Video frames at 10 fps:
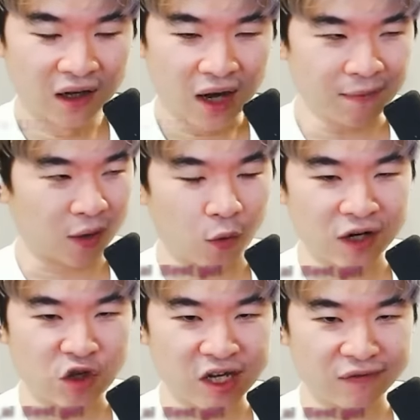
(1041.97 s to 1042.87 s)
I'm like, when
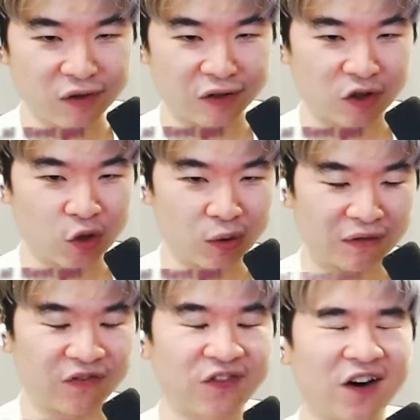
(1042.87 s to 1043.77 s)
is she ever gonna show up?
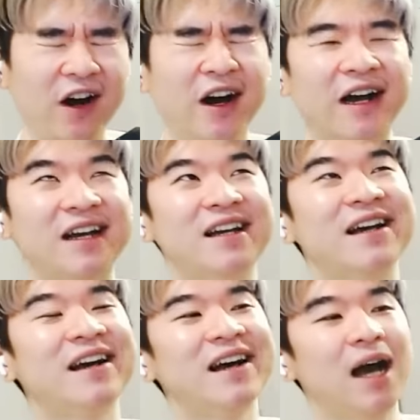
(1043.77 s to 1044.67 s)
Fuck!
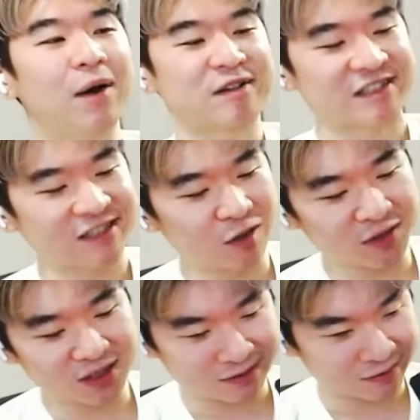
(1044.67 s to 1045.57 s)
I was slow
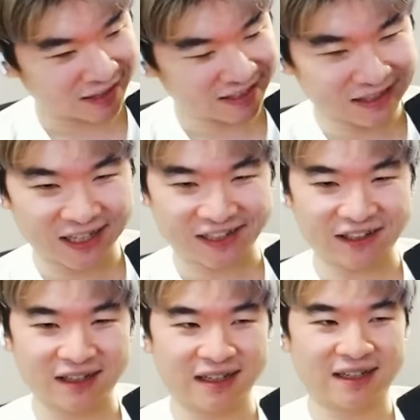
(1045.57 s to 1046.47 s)
with this one. I did not
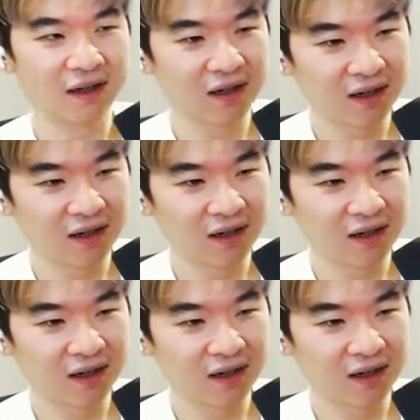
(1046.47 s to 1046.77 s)
cook.